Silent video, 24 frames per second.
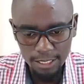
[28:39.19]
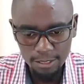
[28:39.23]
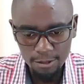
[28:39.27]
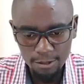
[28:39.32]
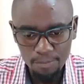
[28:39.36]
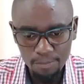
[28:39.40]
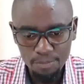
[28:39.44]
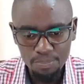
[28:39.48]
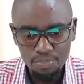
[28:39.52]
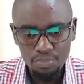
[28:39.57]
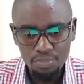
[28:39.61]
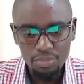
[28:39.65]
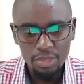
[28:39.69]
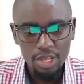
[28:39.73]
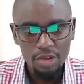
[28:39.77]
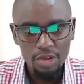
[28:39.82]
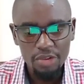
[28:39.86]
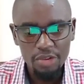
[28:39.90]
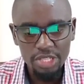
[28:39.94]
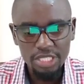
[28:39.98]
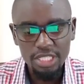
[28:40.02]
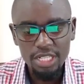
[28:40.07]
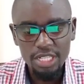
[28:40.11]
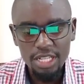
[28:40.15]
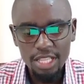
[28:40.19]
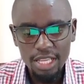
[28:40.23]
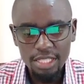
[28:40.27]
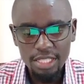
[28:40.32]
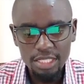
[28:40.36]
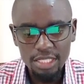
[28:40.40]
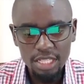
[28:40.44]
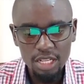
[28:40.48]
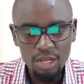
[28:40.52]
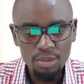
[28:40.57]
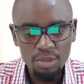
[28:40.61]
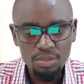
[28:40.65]
So
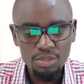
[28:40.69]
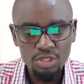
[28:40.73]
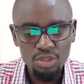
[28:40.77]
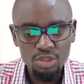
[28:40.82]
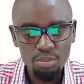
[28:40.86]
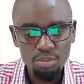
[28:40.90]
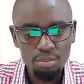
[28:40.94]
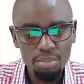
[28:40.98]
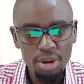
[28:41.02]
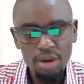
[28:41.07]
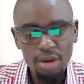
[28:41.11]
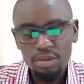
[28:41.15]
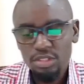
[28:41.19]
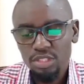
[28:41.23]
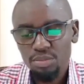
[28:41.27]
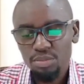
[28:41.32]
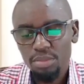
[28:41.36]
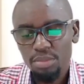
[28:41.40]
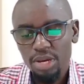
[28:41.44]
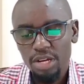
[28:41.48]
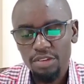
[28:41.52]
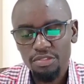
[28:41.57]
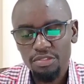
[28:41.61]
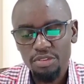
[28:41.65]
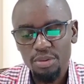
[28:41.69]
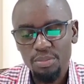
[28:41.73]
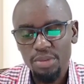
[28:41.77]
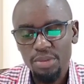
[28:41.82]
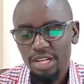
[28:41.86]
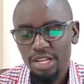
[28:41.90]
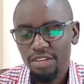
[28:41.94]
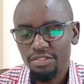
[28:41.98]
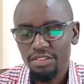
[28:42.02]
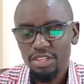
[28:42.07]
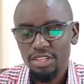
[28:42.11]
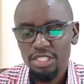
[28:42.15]
resilience helps you bounce back from
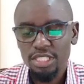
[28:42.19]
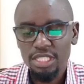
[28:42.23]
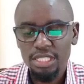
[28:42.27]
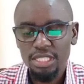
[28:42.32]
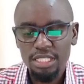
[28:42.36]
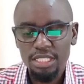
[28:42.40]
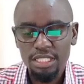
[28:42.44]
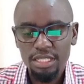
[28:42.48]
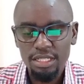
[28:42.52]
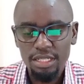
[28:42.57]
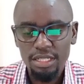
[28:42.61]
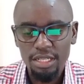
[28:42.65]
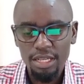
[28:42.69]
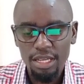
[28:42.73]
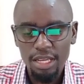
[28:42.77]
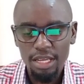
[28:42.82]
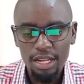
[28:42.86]
adversity,